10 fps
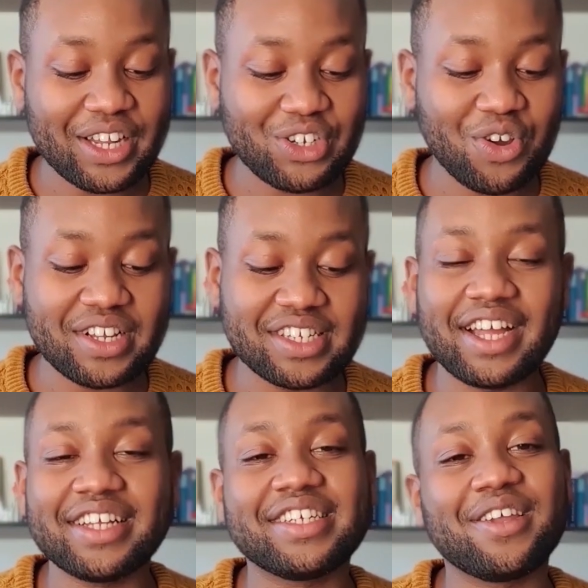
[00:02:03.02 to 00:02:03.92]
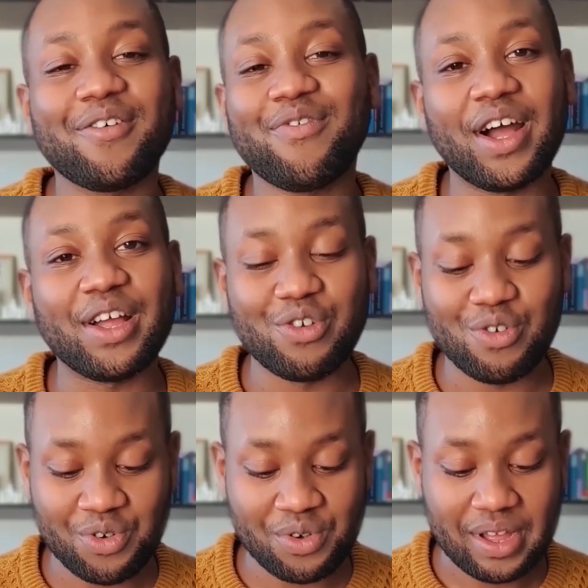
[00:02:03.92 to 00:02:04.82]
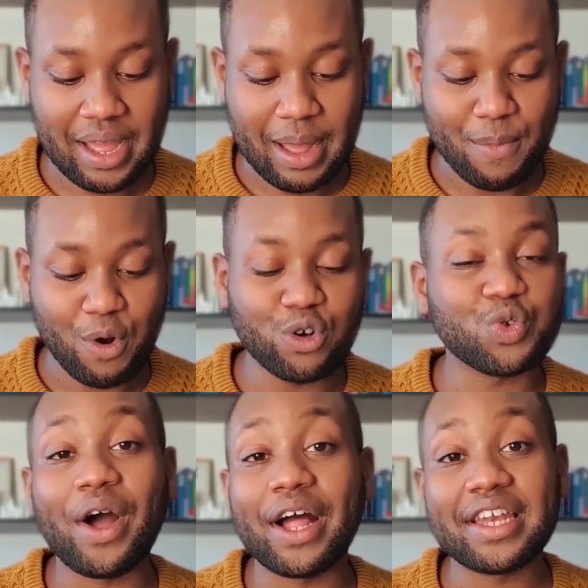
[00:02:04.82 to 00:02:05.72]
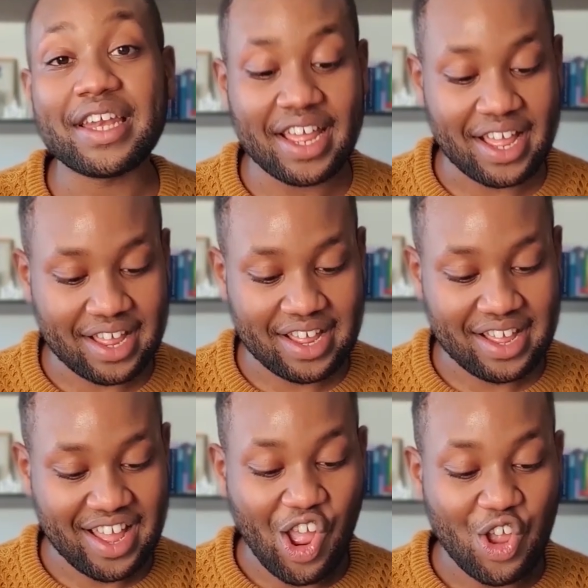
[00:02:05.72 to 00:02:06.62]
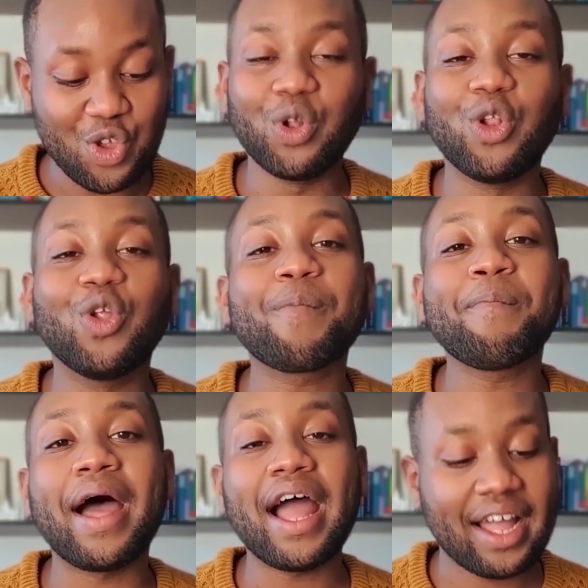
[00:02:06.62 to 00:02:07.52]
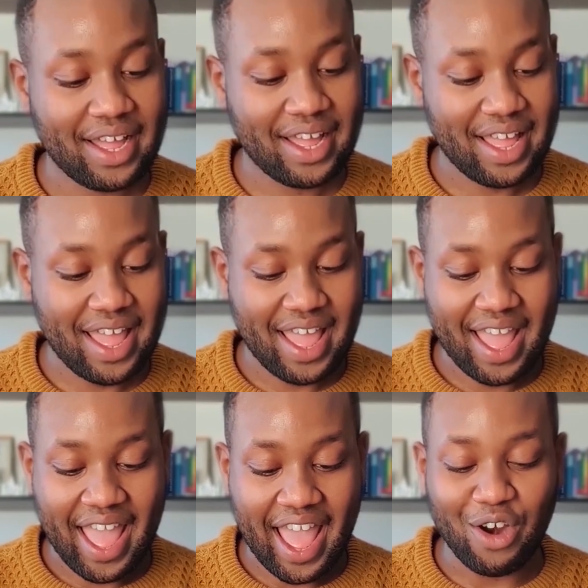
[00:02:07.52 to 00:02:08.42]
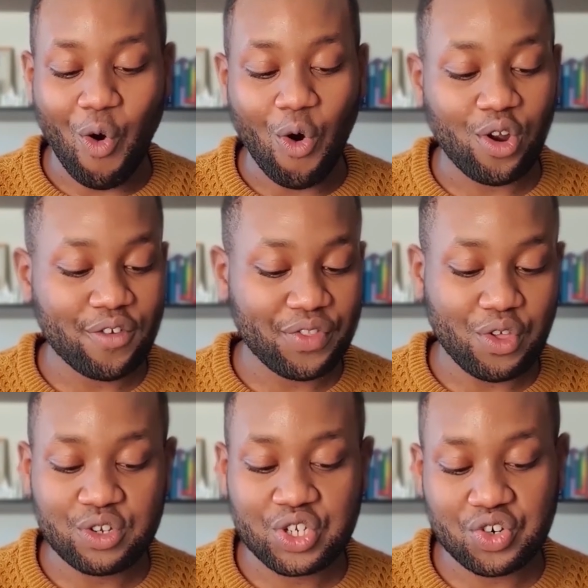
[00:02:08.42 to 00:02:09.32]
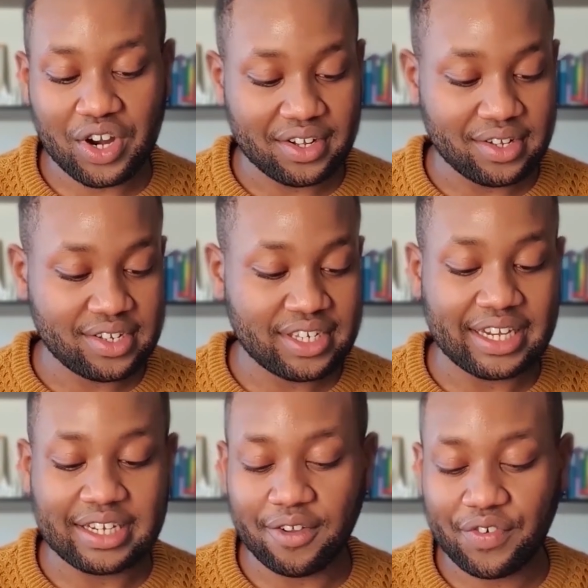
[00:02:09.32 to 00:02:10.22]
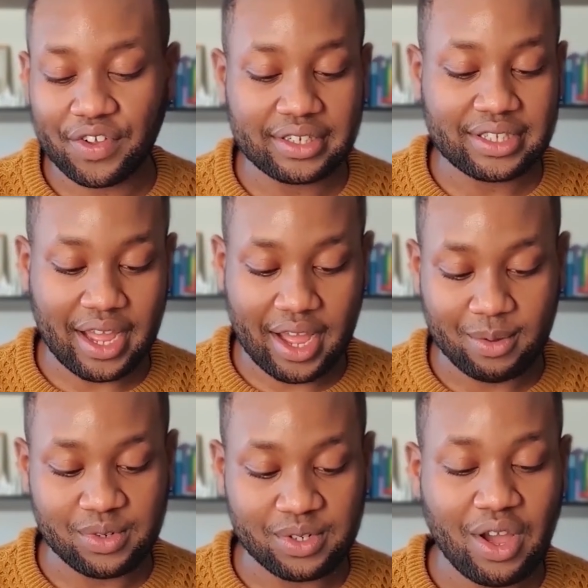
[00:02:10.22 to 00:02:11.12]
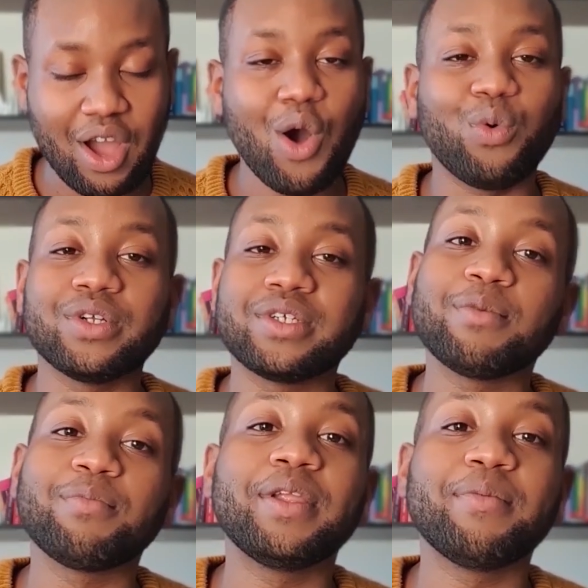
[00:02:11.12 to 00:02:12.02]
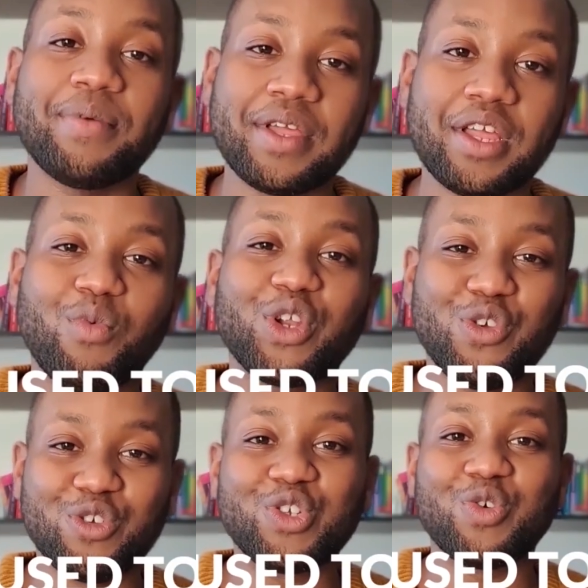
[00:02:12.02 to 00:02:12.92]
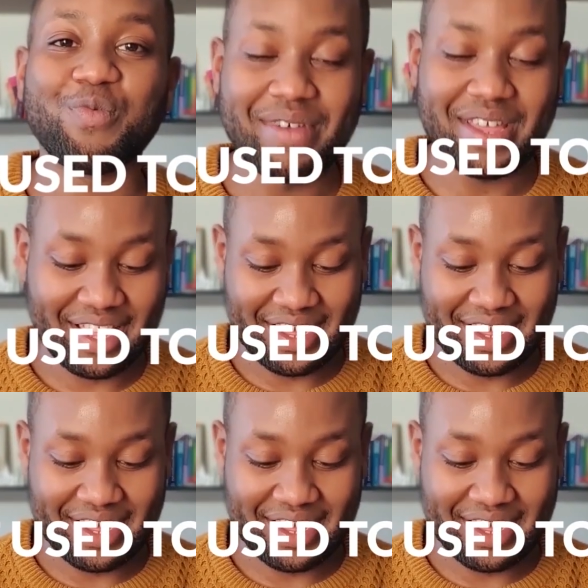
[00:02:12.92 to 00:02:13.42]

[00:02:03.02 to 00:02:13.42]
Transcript: let your anxiety define you, because one day you will look back and all of those struggles and difficult times will simply be what used to be.